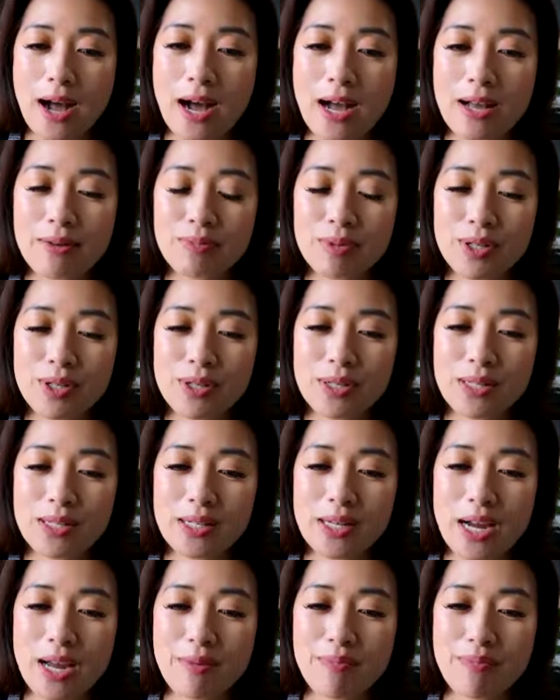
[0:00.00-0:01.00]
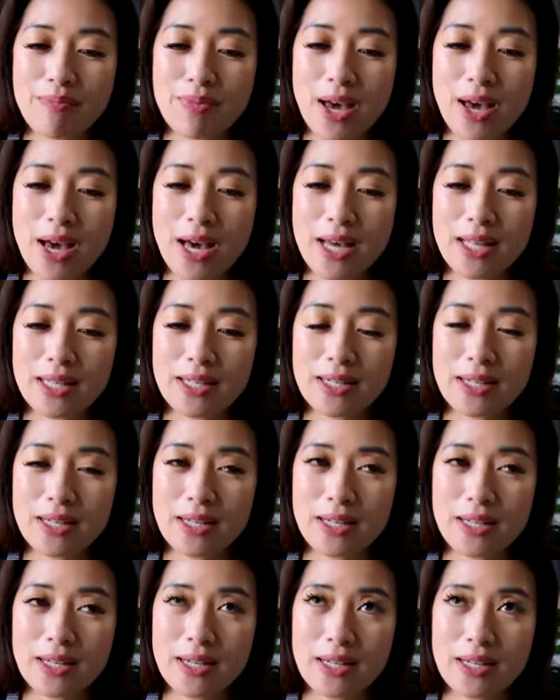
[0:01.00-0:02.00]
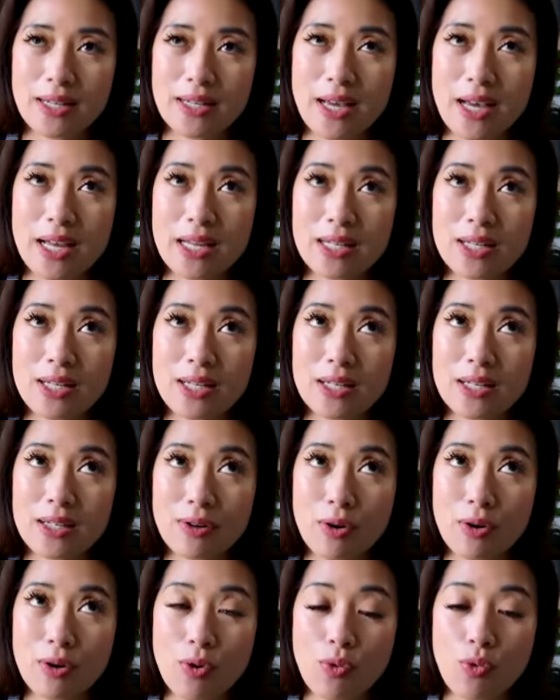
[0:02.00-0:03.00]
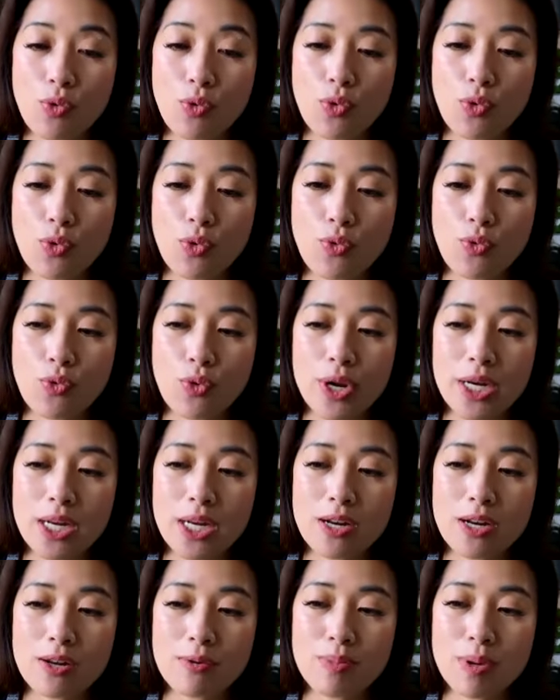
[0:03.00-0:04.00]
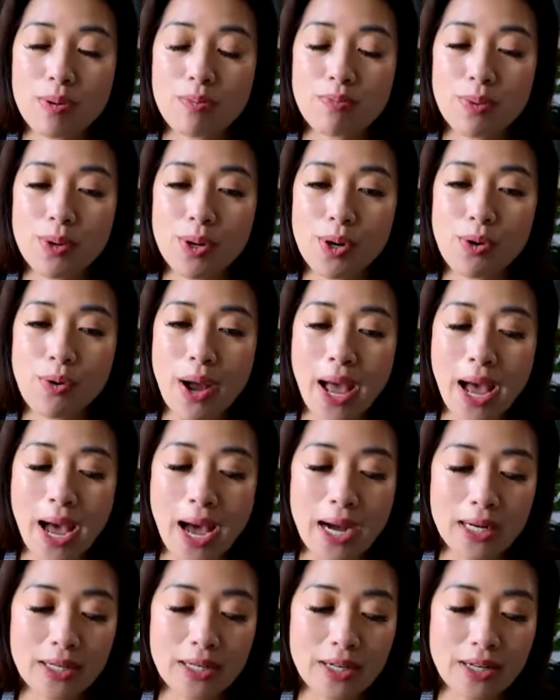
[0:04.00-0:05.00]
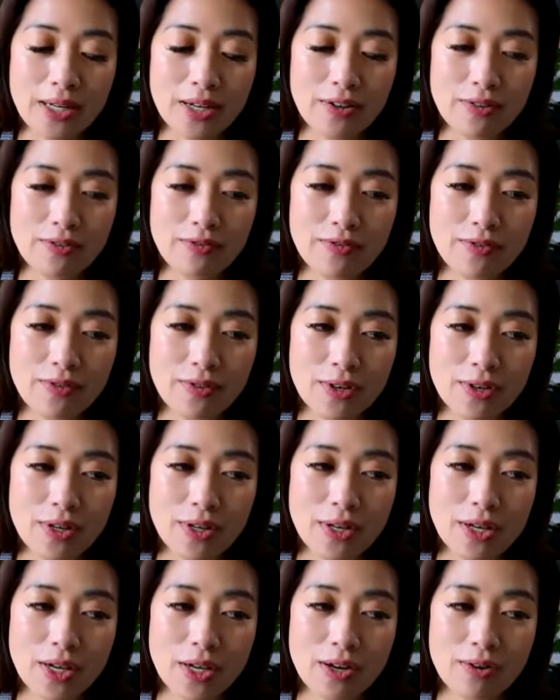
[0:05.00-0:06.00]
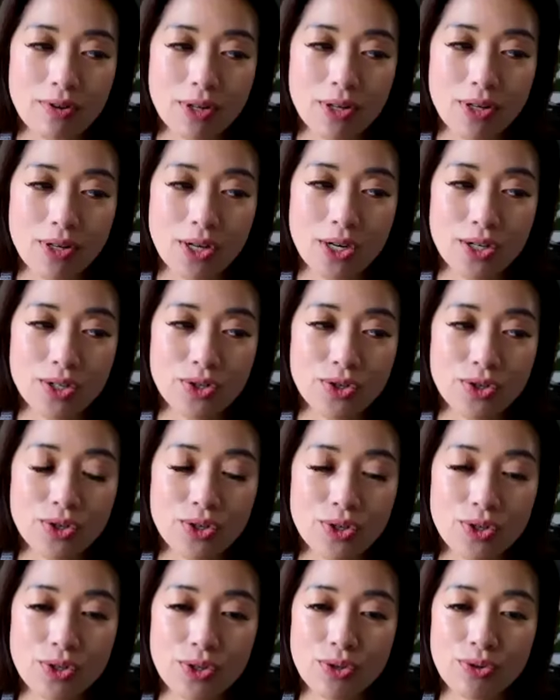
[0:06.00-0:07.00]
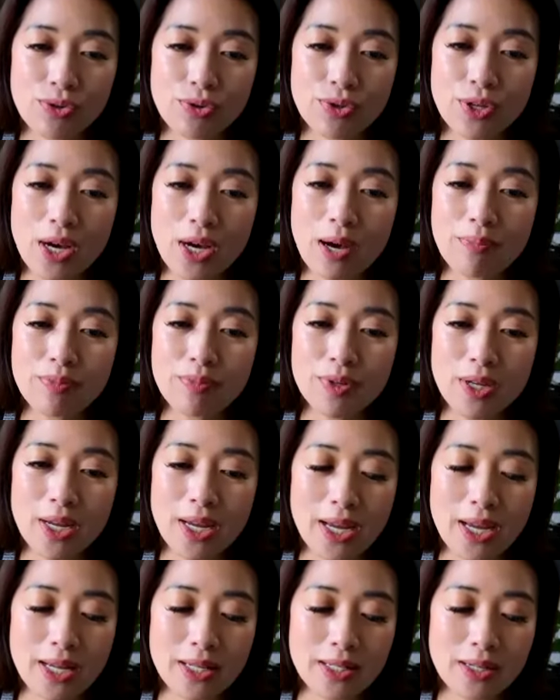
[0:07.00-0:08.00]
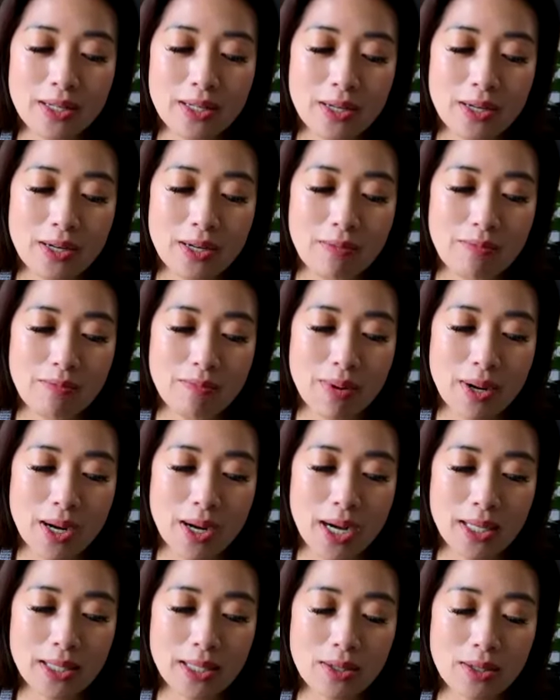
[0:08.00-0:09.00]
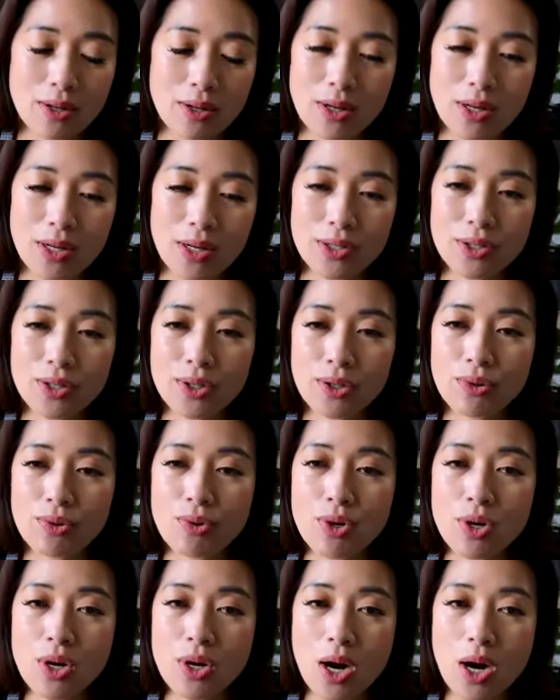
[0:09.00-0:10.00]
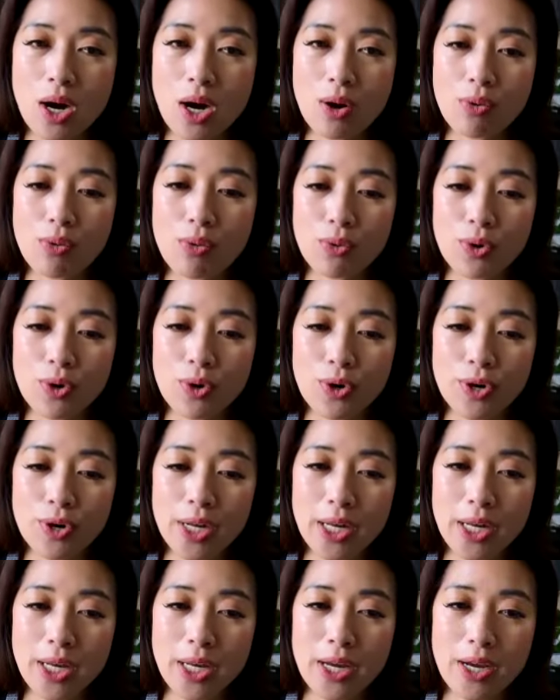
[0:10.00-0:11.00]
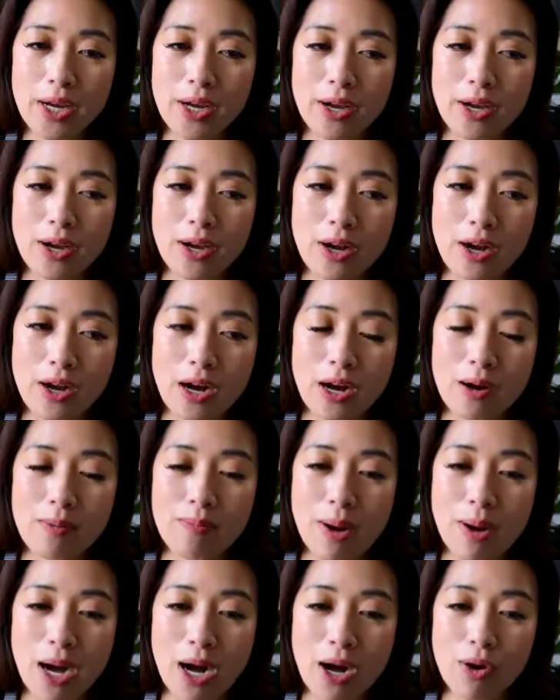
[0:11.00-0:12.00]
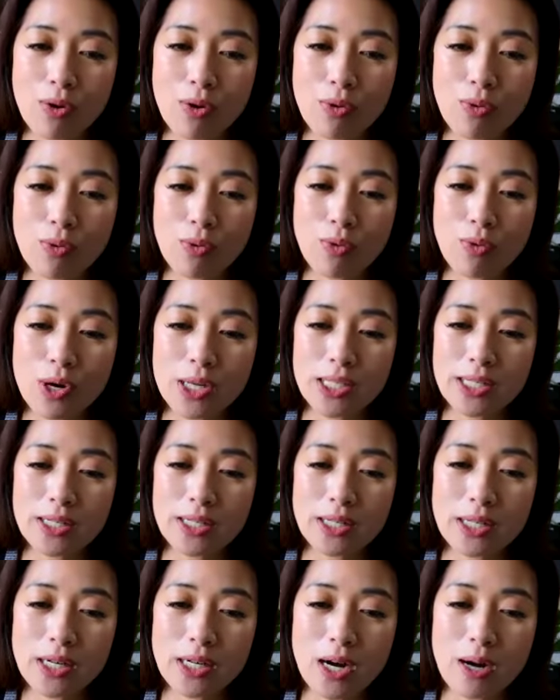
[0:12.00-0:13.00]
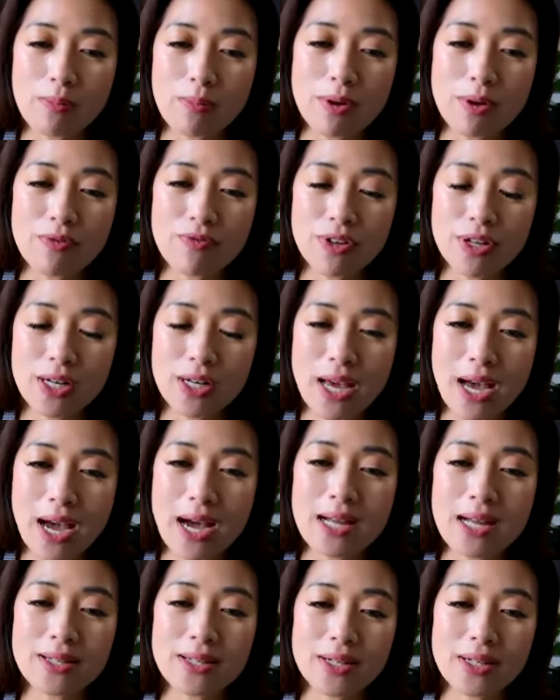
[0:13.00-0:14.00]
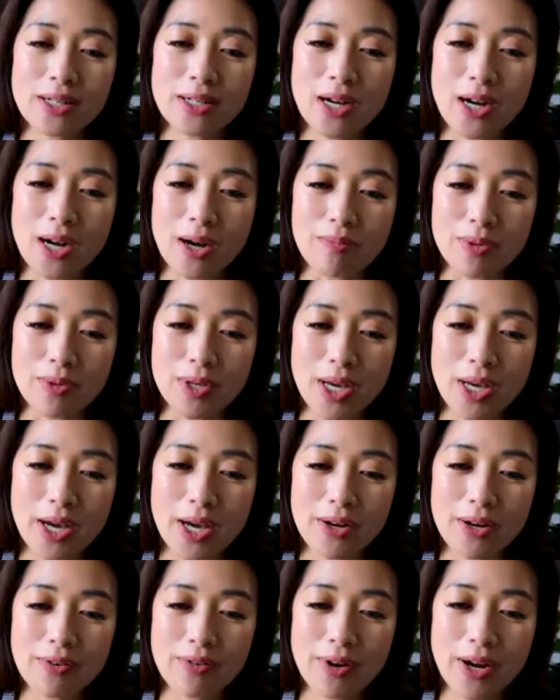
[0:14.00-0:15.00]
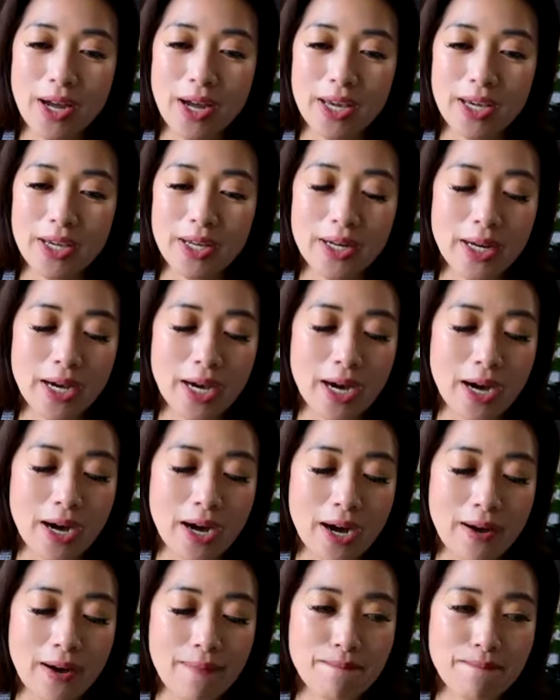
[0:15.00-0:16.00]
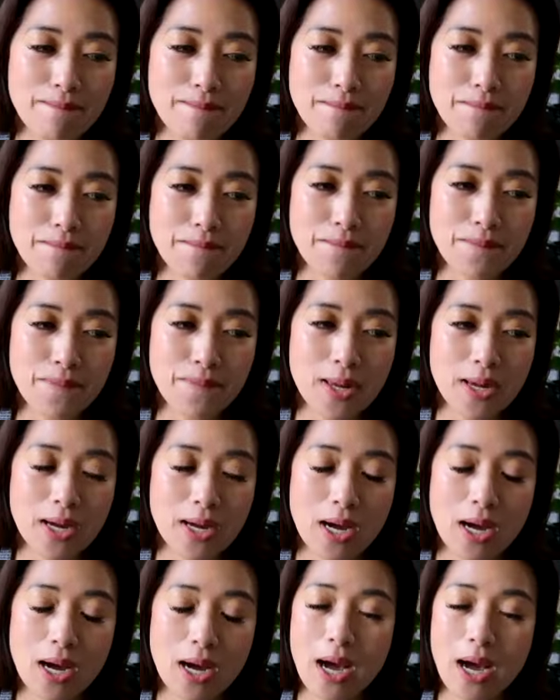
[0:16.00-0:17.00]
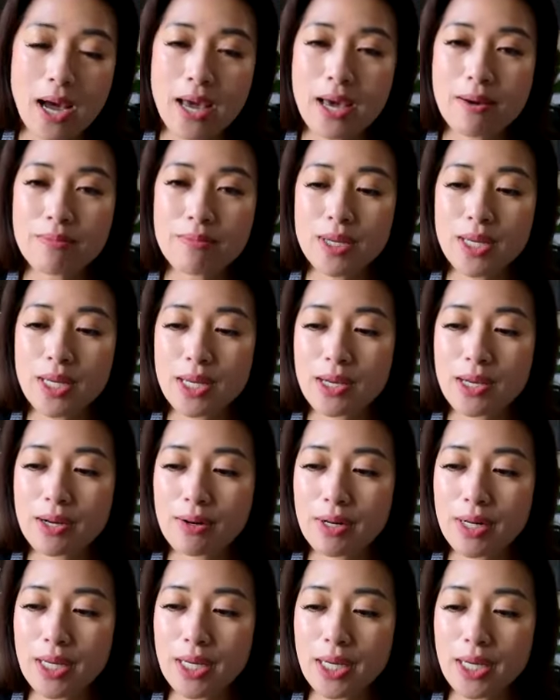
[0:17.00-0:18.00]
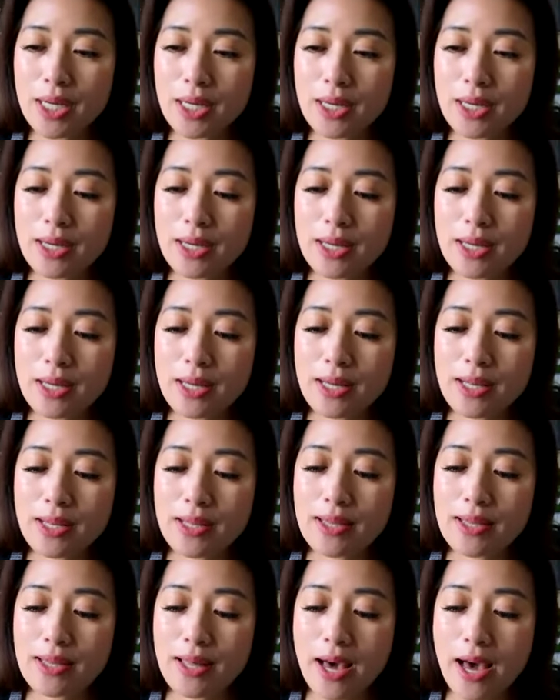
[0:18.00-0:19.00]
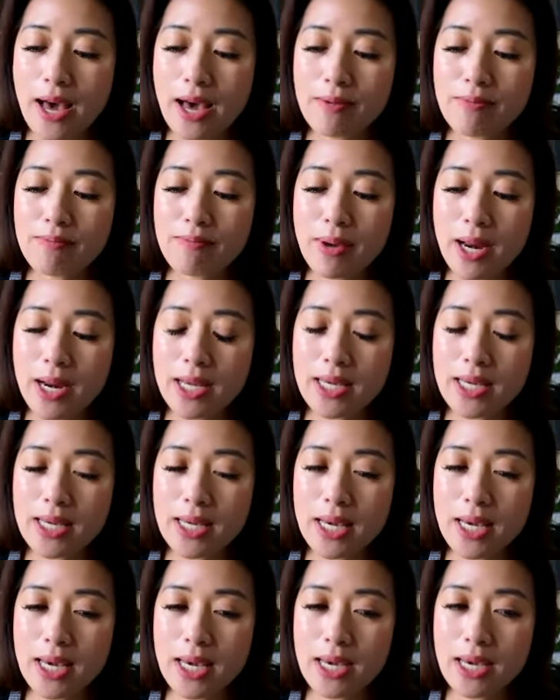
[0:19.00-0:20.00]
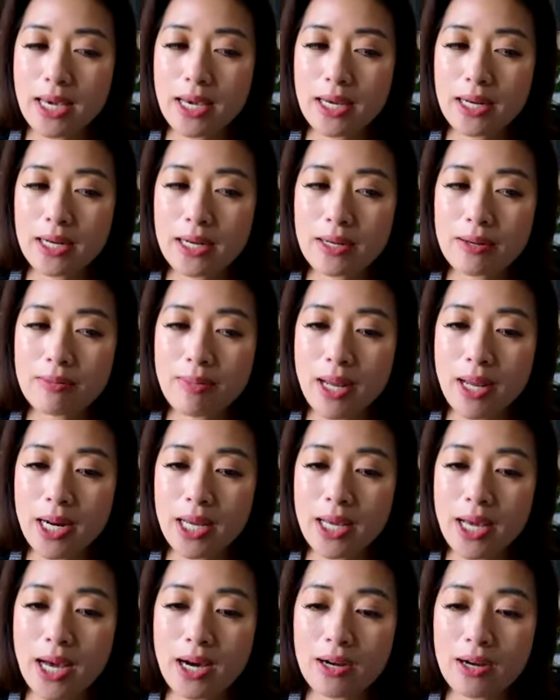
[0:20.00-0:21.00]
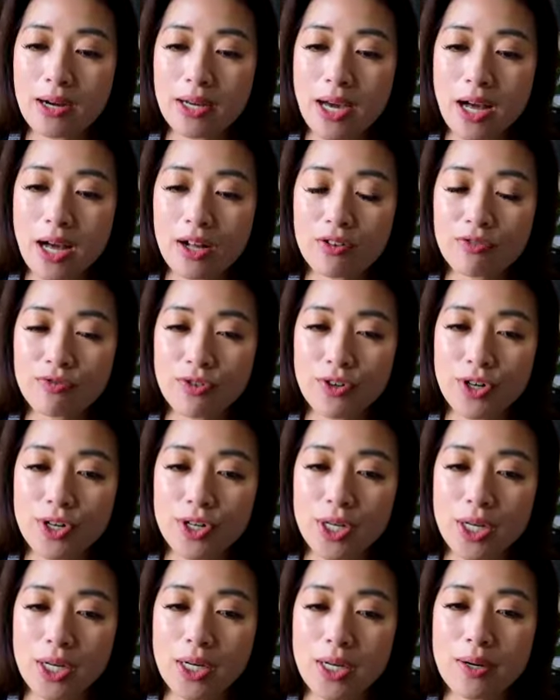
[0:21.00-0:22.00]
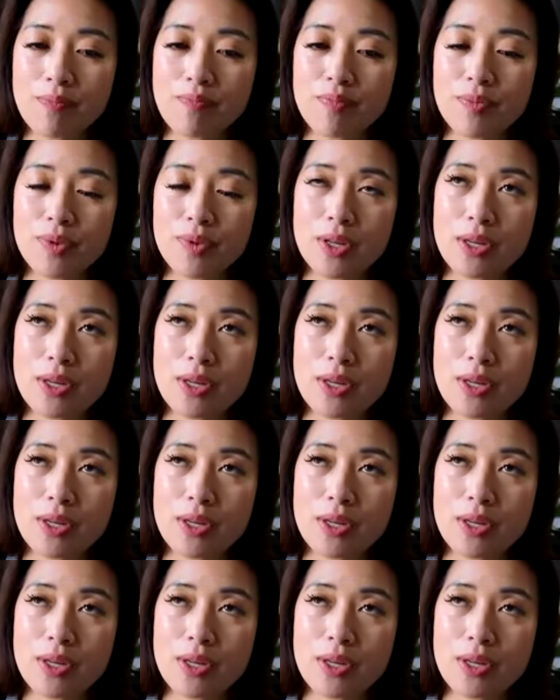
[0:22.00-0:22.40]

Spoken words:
I'm just the type that, yes, we need to be proactive in regards to the updates, but also not worry about what's to come if it hasn't come yet, right? I am hearing that Medicaid and Medi-Cal in California,